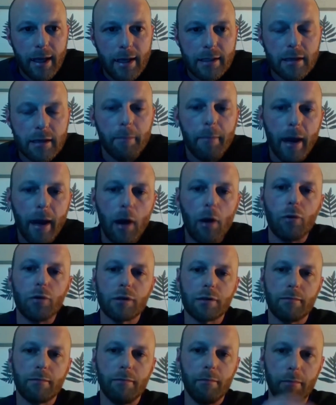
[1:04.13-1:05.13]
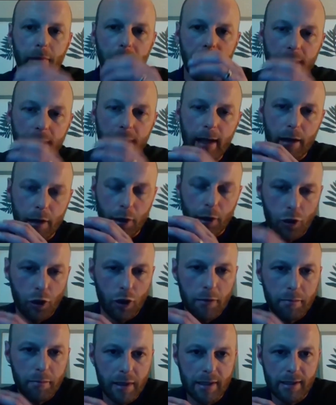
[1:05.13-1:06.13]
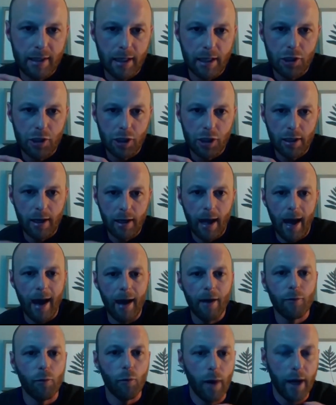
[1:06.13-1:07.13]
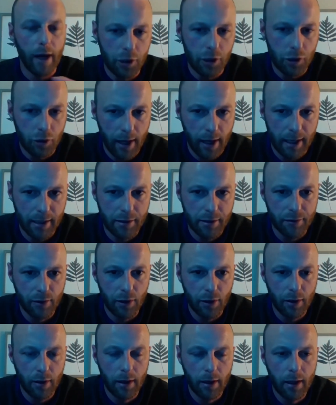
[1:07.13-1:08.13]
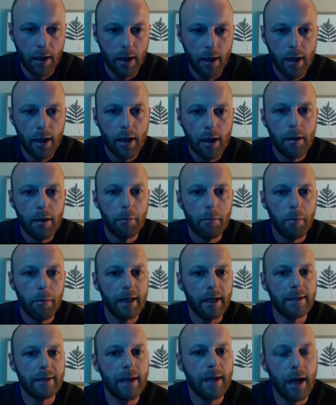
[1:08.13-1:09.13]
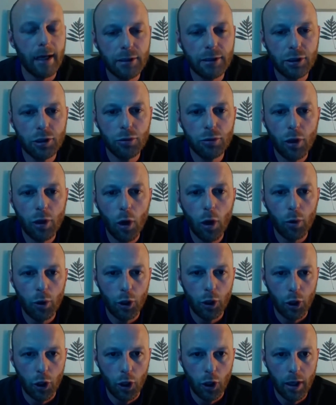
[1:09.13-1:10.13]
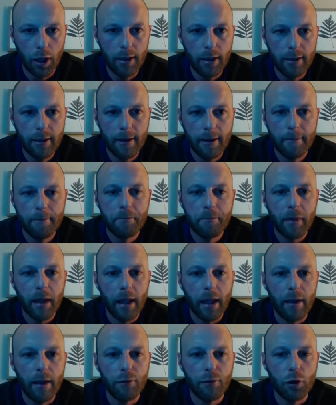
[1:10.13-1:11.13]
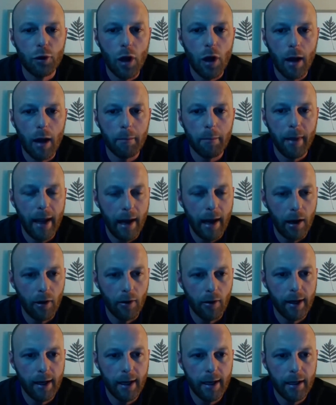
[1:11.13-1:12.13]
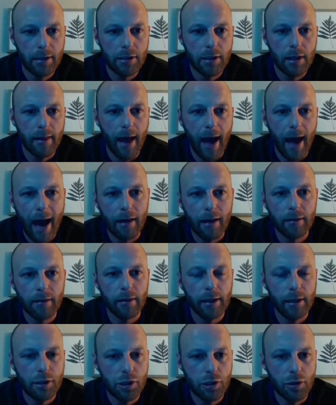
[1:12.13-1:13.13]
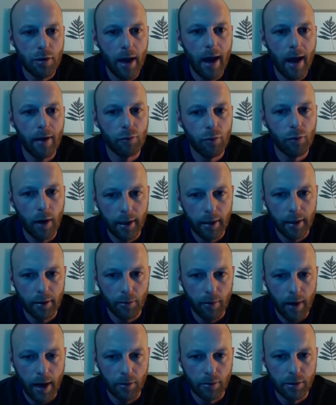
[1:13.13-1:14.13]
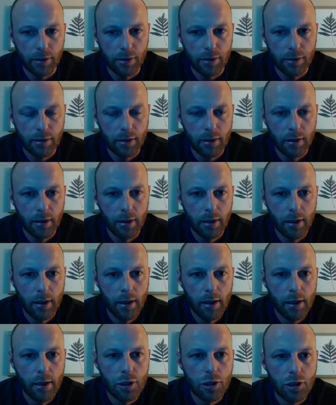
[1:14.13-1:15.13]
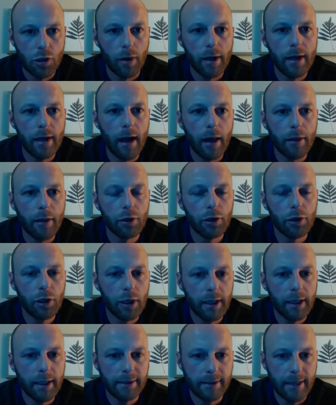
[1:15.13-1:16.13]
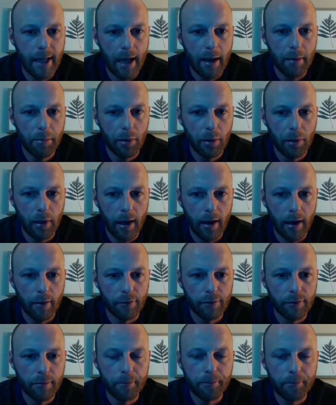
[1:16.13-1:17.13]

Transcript: is about being in a good position to have weight transfer, but it does you no good if you're not pairing it to the athletes you have running the routes. So another good example of